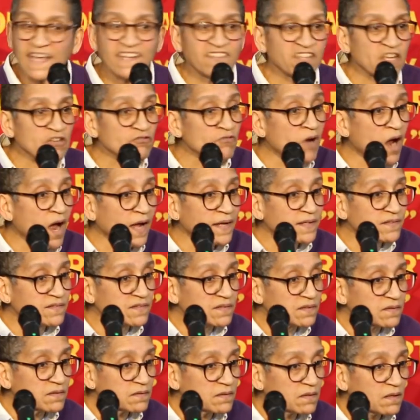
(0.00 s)
Is it
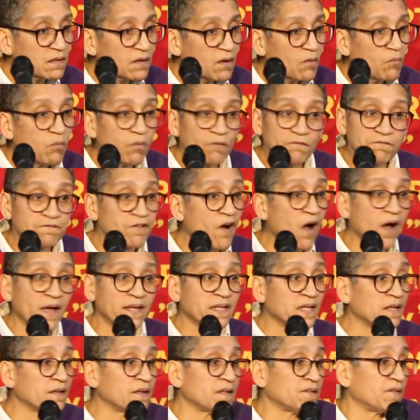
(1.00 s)
right?
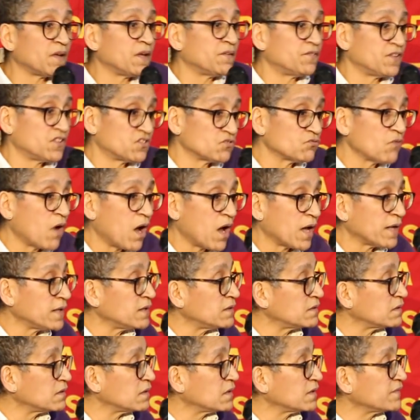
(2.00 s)
Fine, if it's
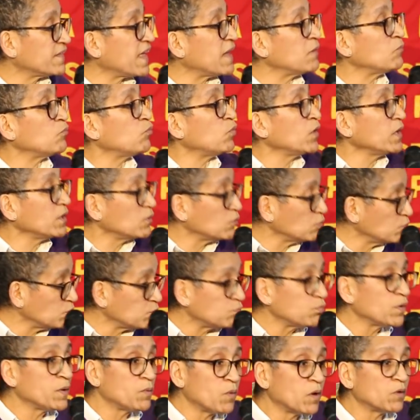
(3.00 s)
right, then we
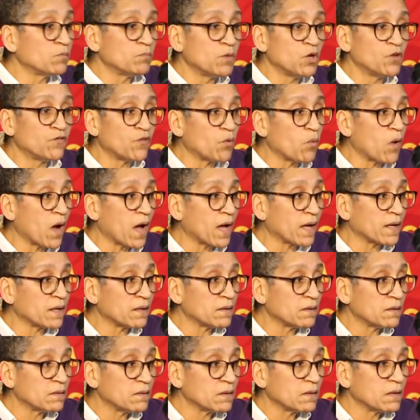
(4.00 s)
will move
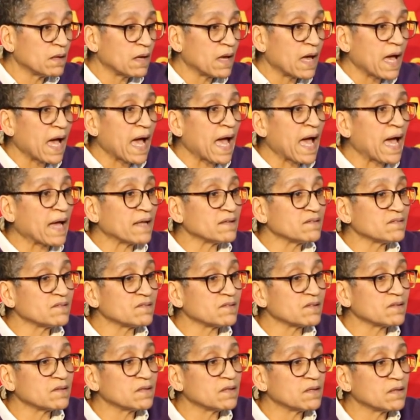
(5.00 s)
away,
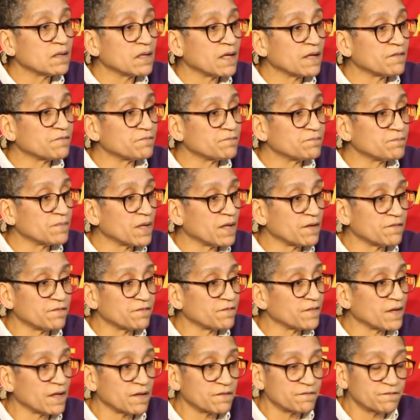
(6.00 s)
and
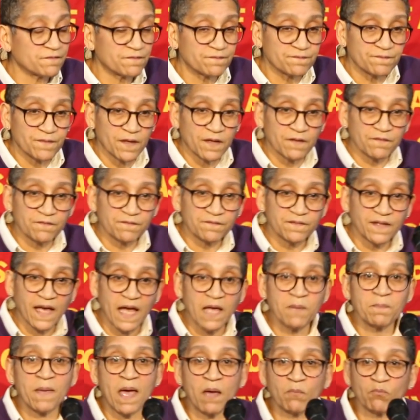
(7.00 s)
if
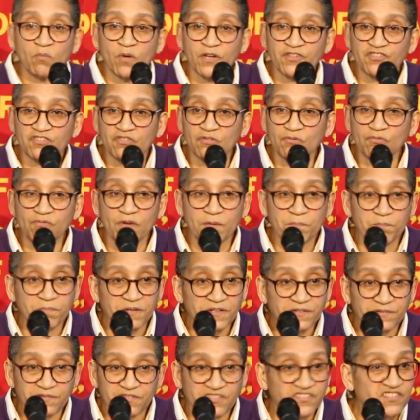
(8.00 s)
gay men wish
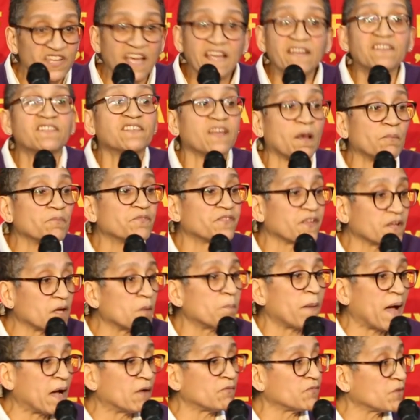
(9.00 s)
to say
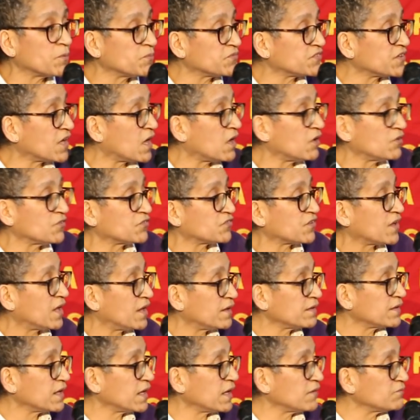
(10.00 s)
something about themselves,
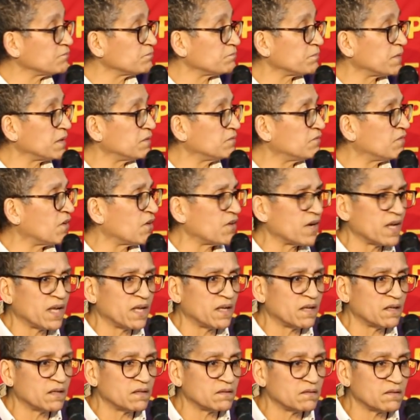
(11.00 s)
they haven't been
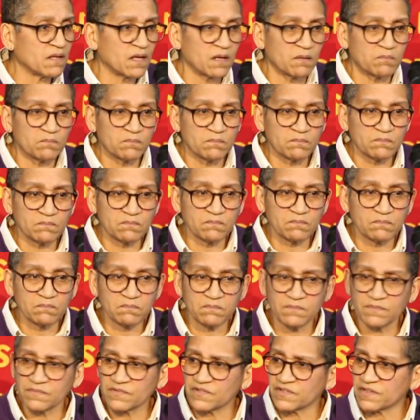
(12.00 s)
very
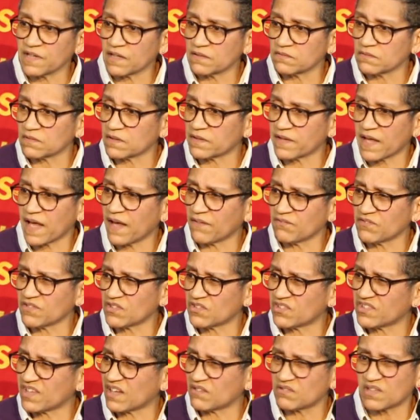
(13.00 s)
they
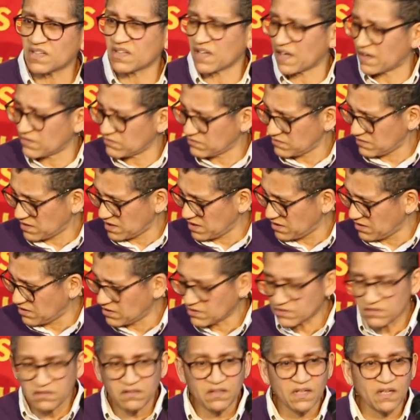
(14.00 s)
haven't sounded out a
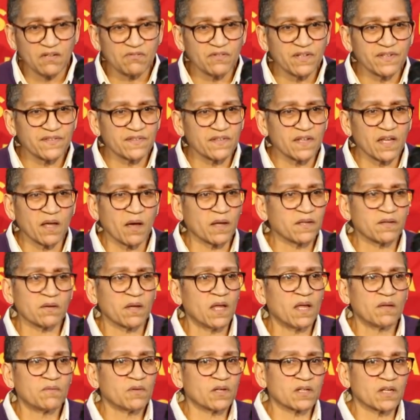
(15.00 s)
lot recently. I'm
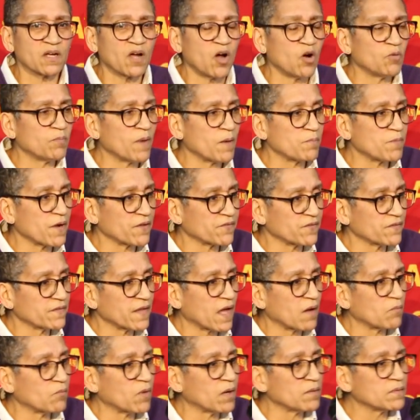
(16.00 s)
not going to hold my breath
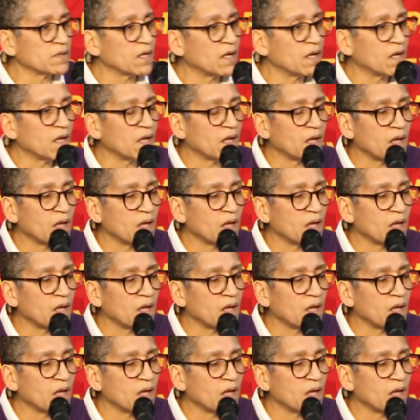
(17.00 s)
on that one.